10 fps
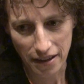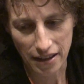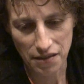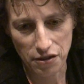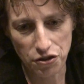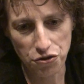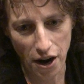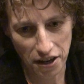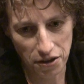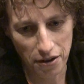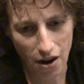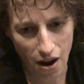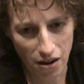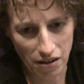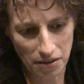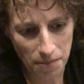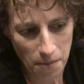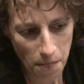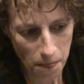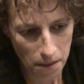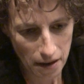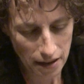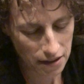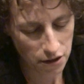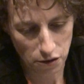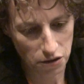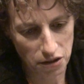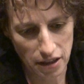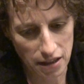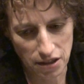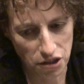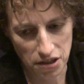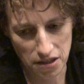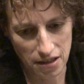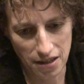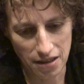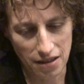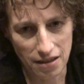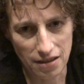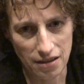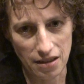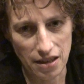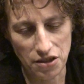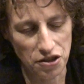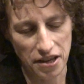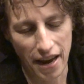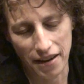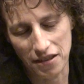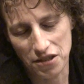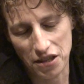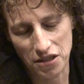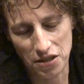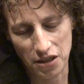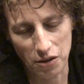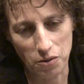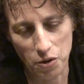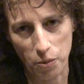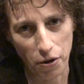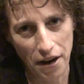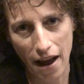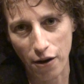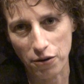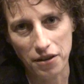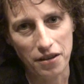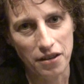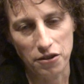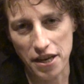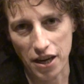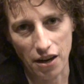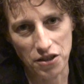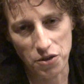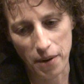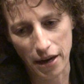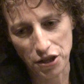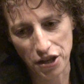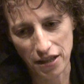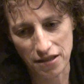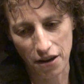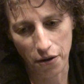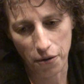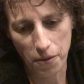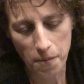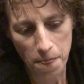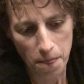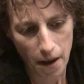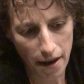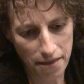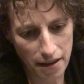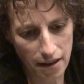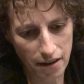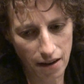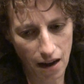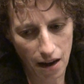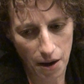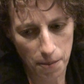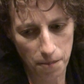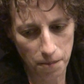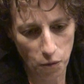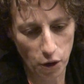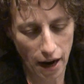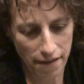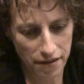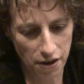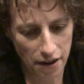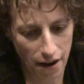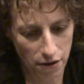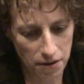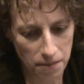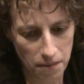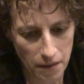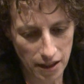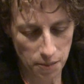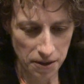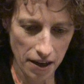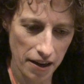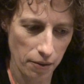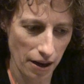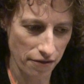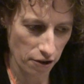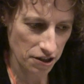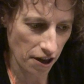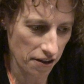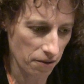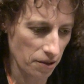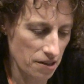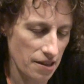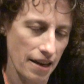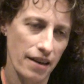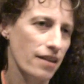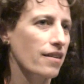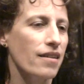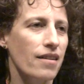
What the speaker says: And if you try to do it all, you just can't. You'll burn out. You'll take on too much. And so I think what I figured out at the beginning when I first started was that